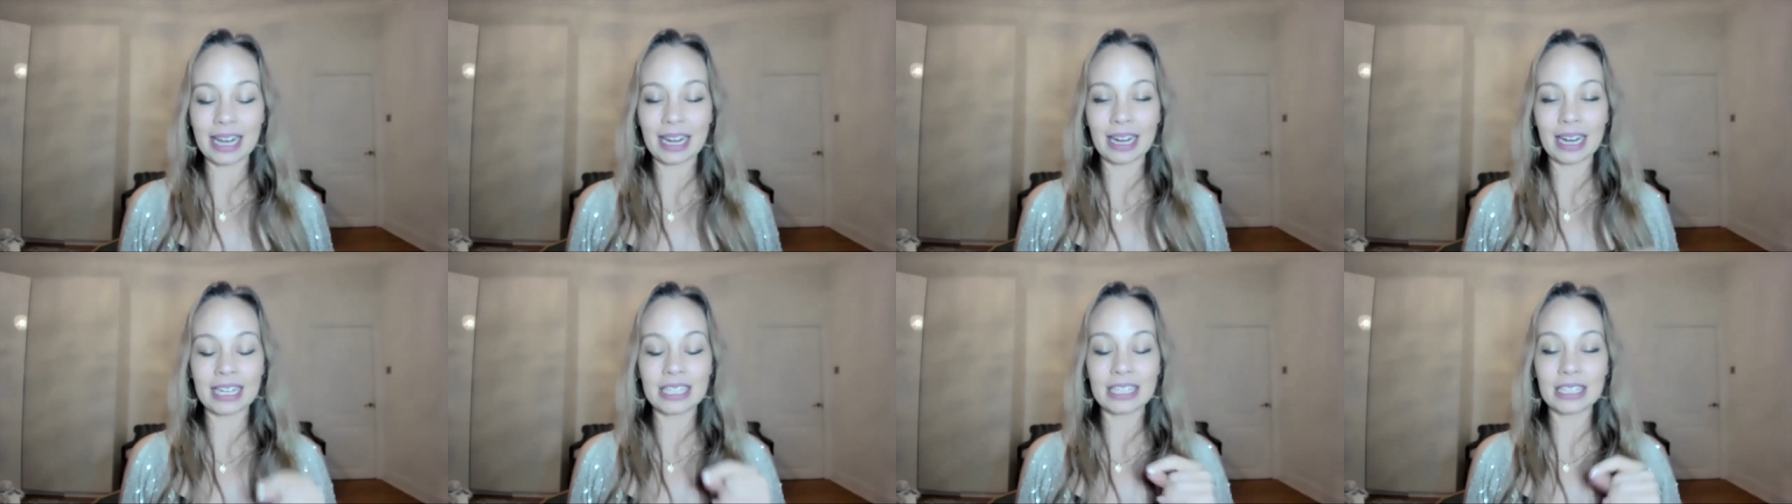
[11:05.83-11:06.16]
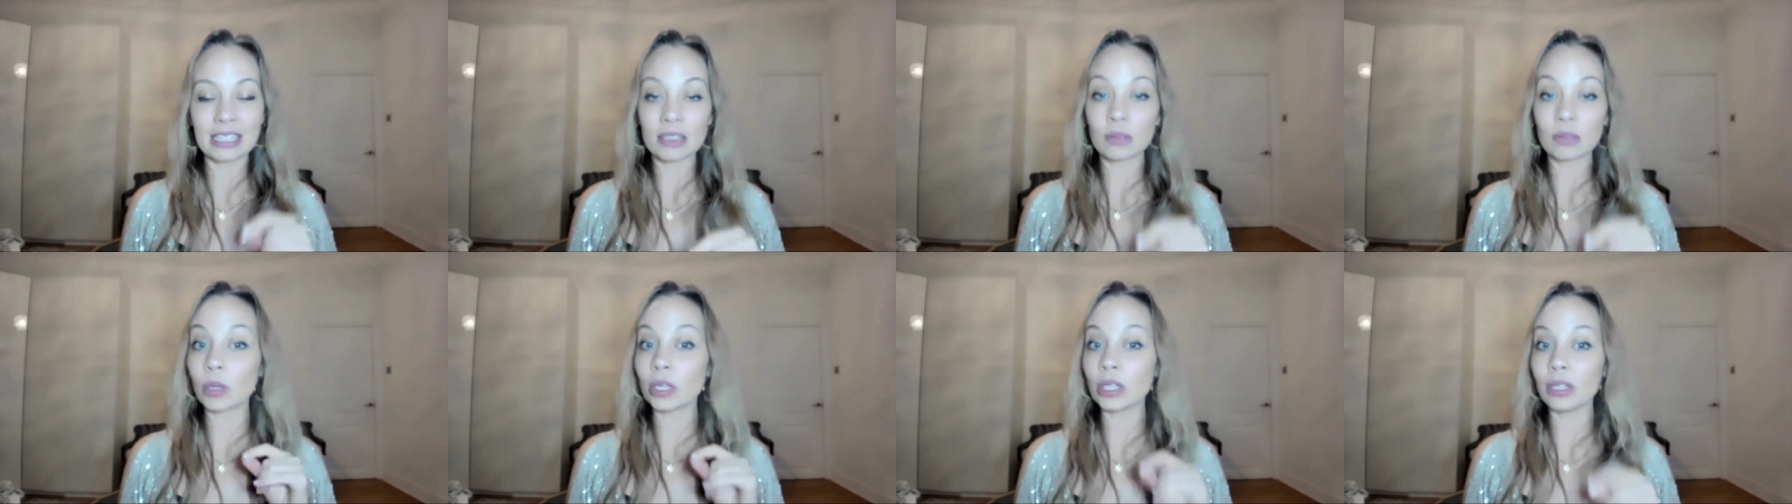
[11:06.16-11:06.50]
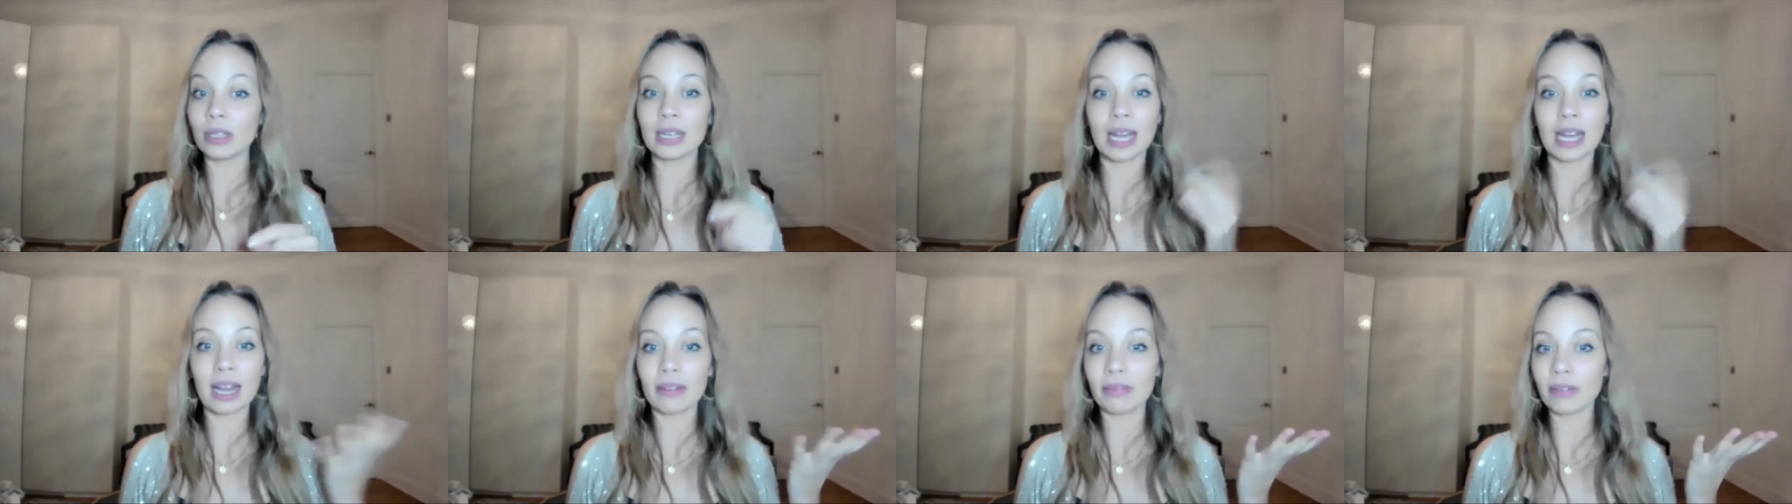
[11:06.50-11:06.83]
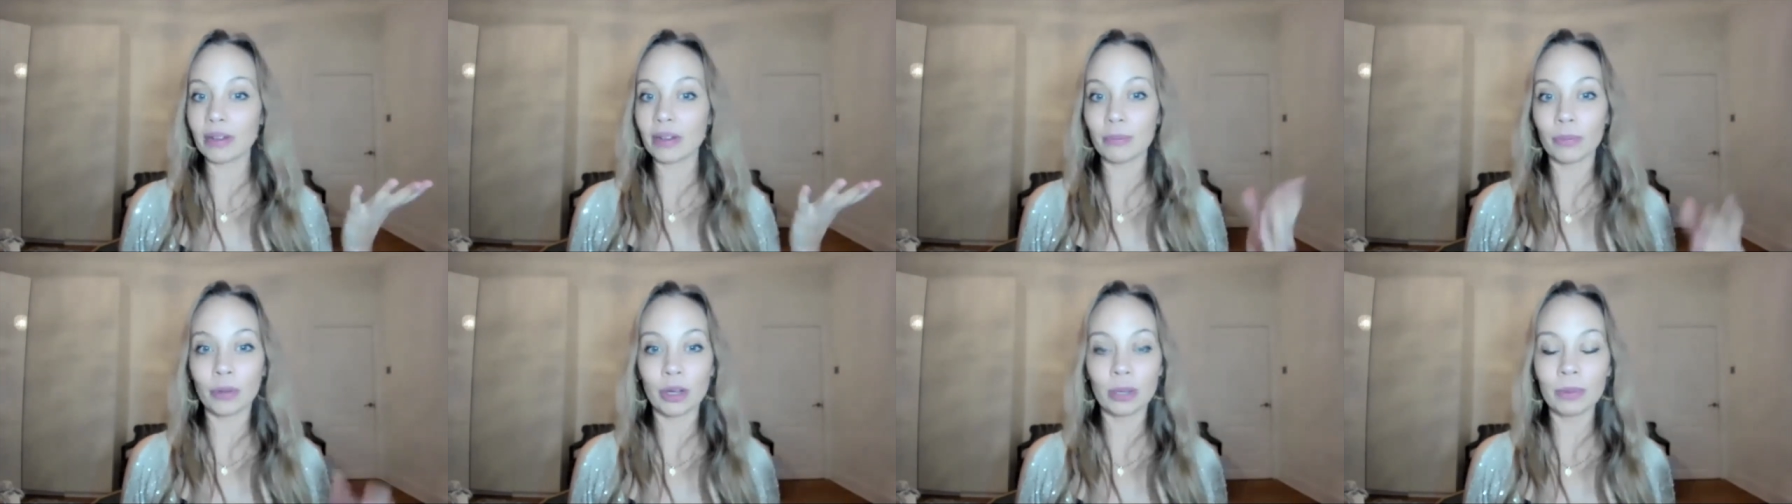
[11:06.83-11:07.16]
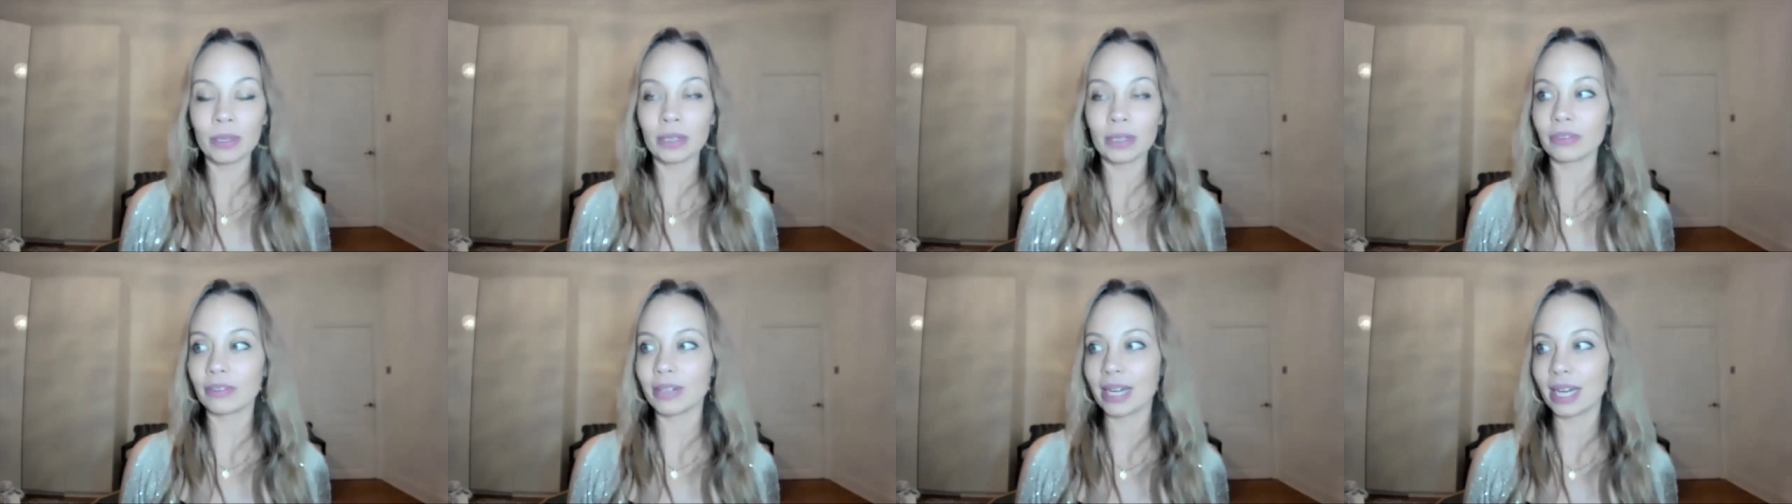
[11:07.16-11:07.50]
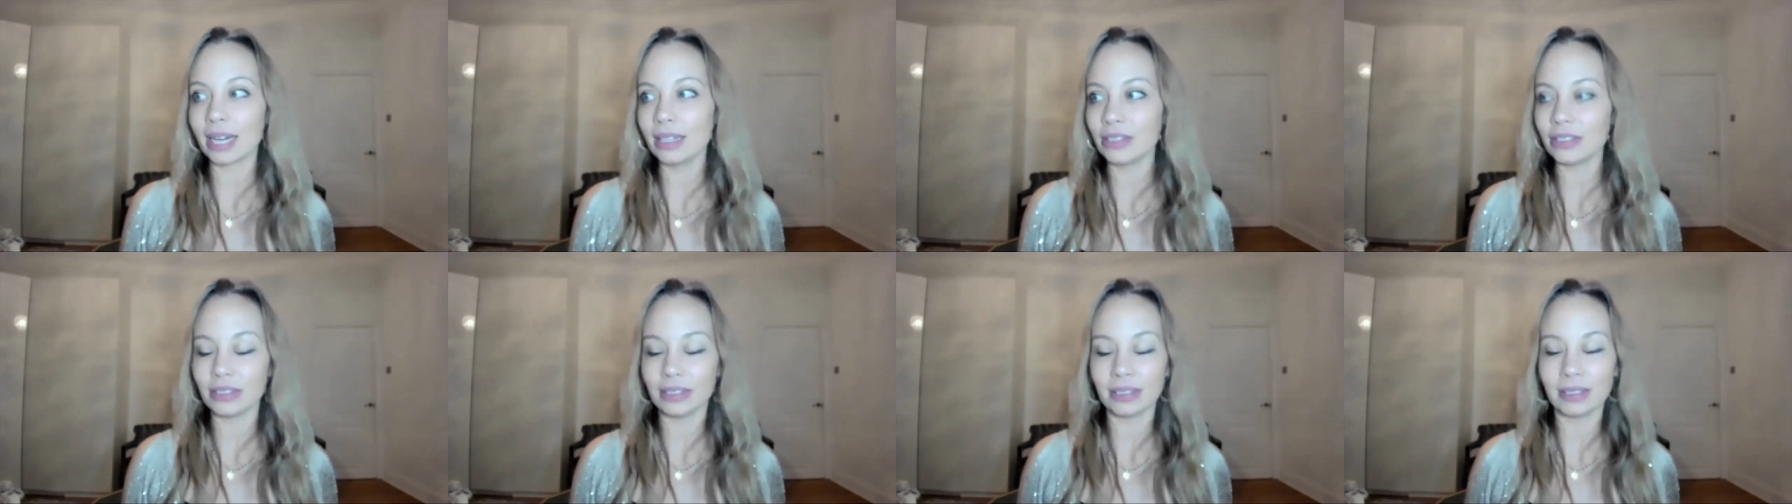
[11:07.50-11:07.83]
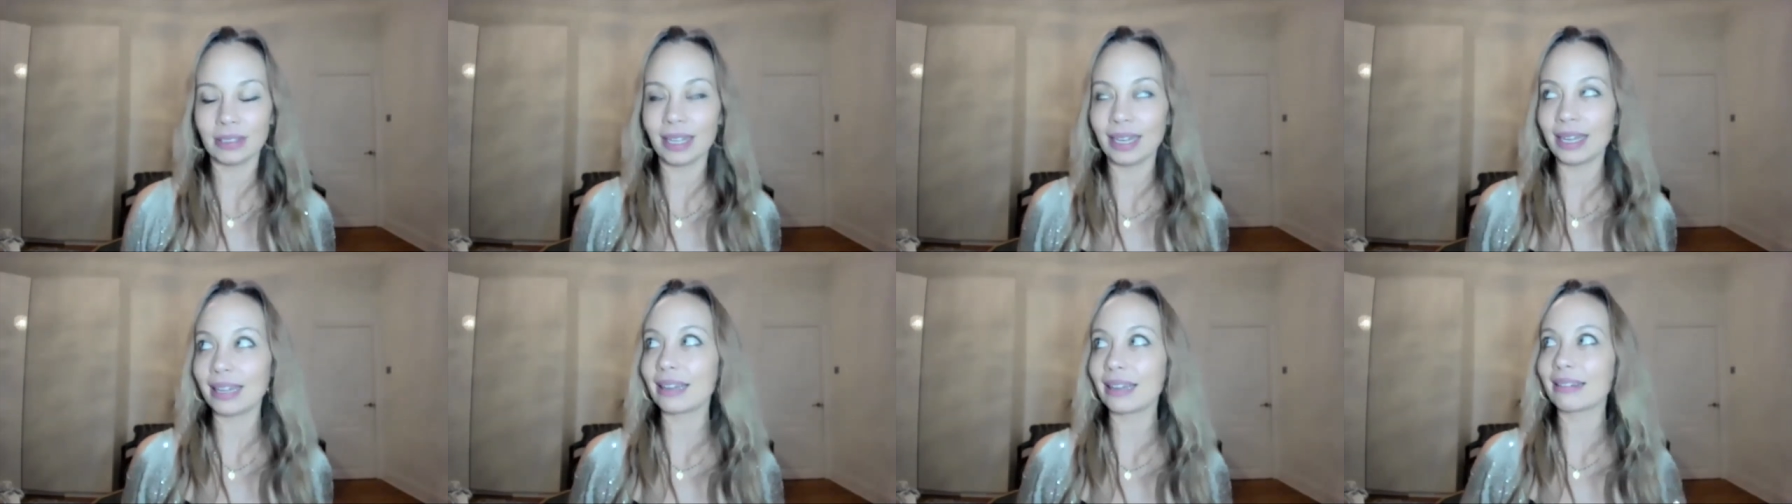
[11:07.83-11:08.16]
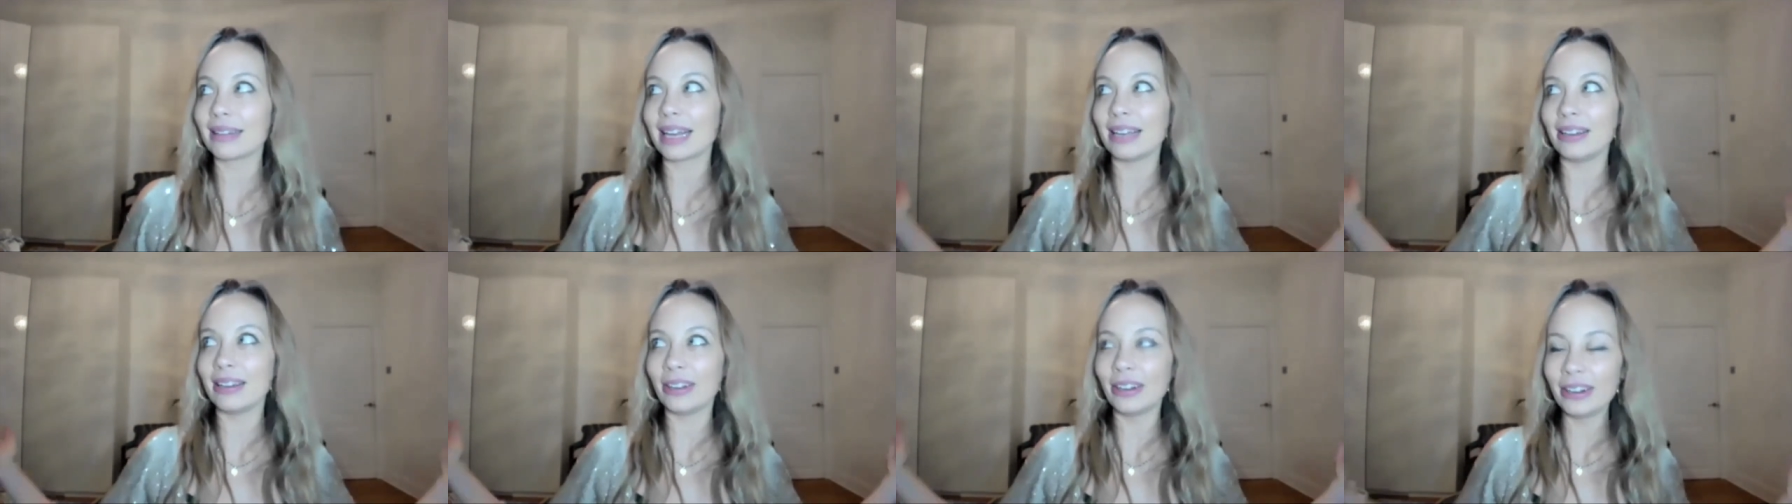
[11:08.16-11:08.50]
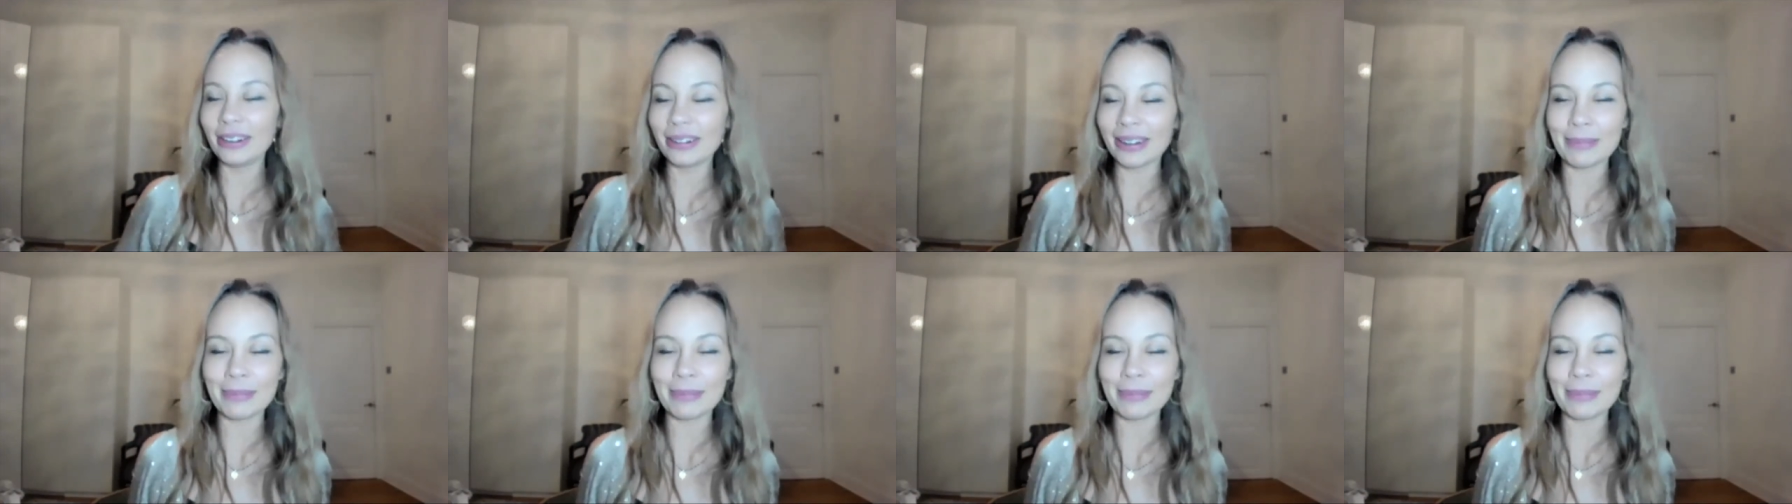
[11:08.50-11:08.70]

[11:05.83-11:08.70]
And I just want you to have a moment of gratitude, like, hello,